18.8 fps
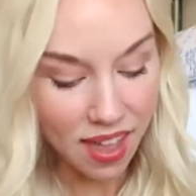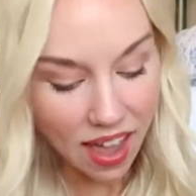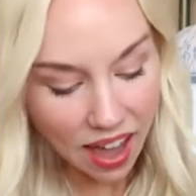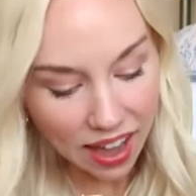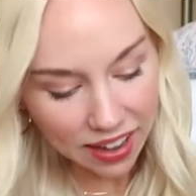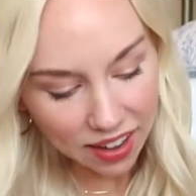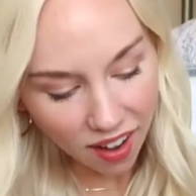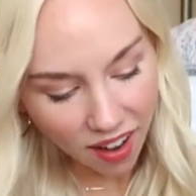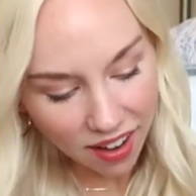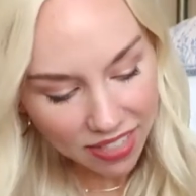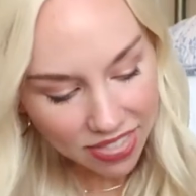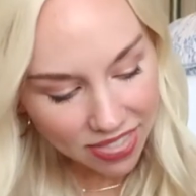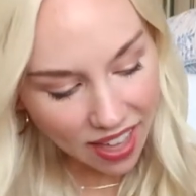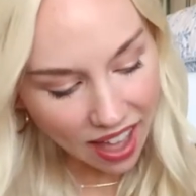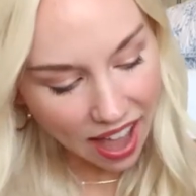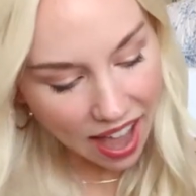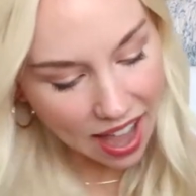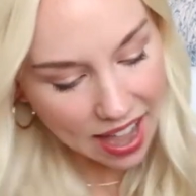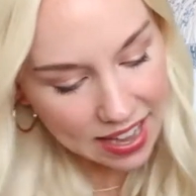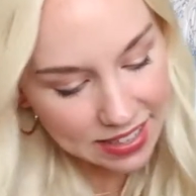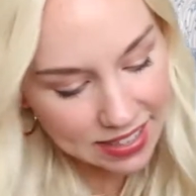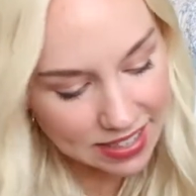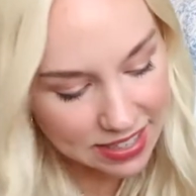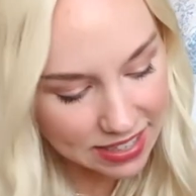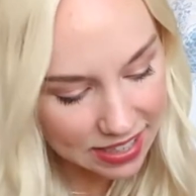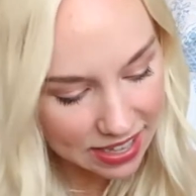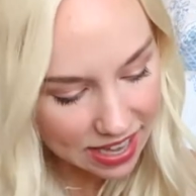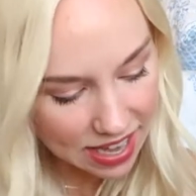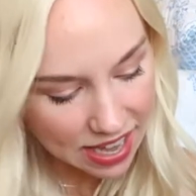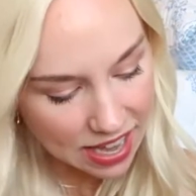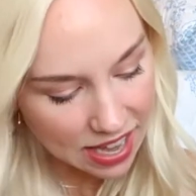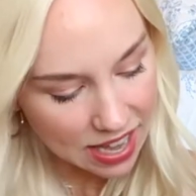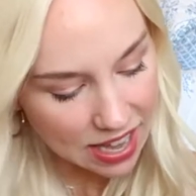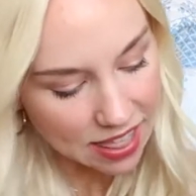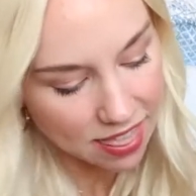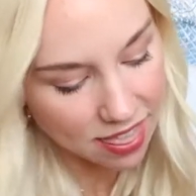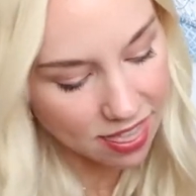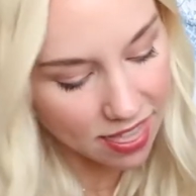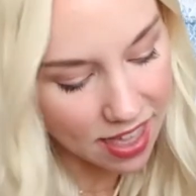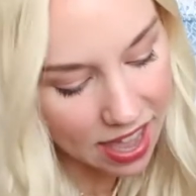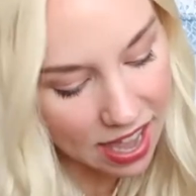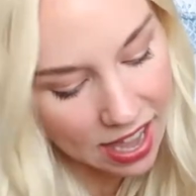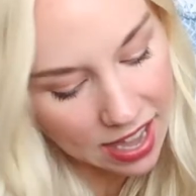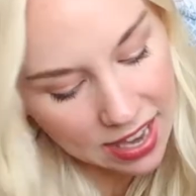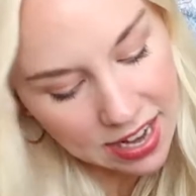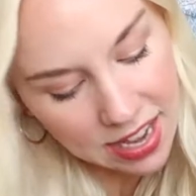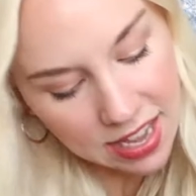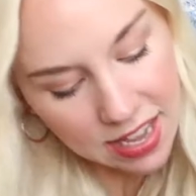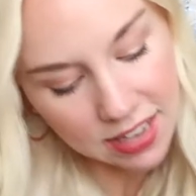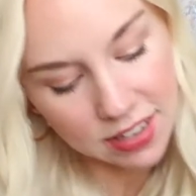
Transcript: I got that. Then,